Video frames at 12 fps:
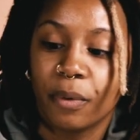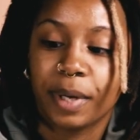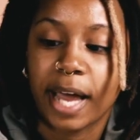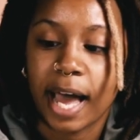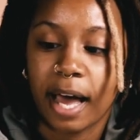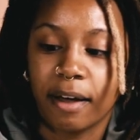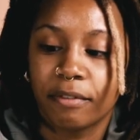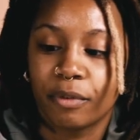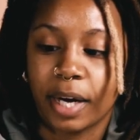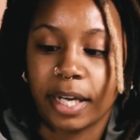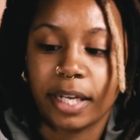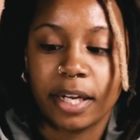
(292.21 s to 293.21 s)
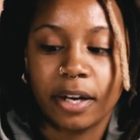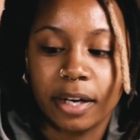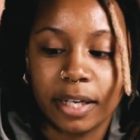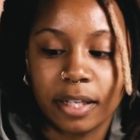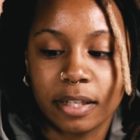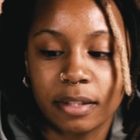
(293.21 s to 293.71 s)
We have right here
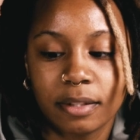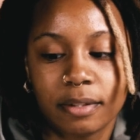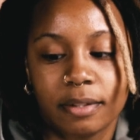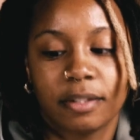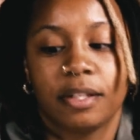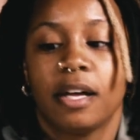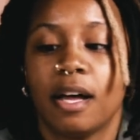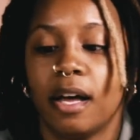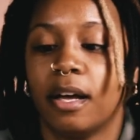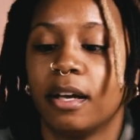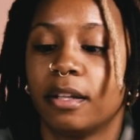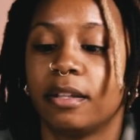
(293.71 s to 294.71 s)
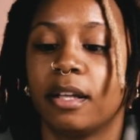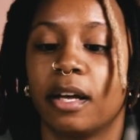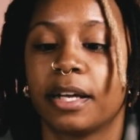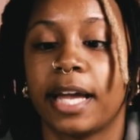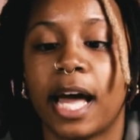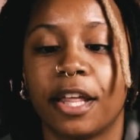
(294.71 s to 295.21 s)
is
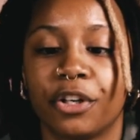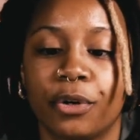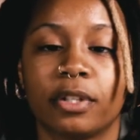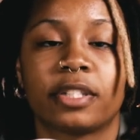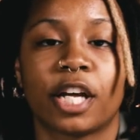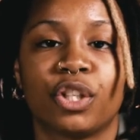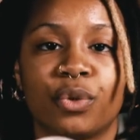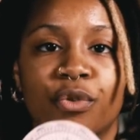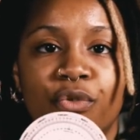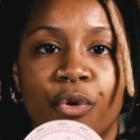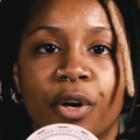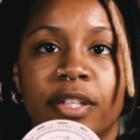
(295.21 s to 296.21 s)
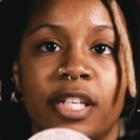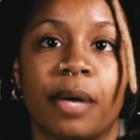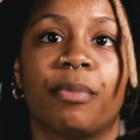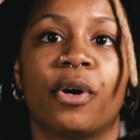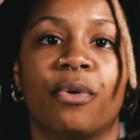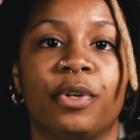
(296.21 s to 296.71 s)
the calendar or schedule for
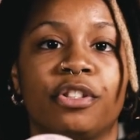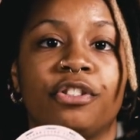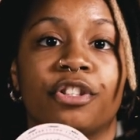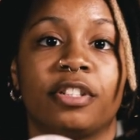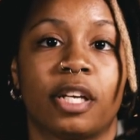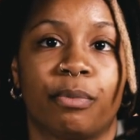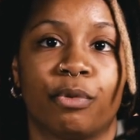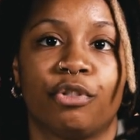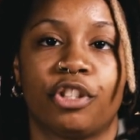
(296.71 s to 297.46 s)
Depo, which is your Depo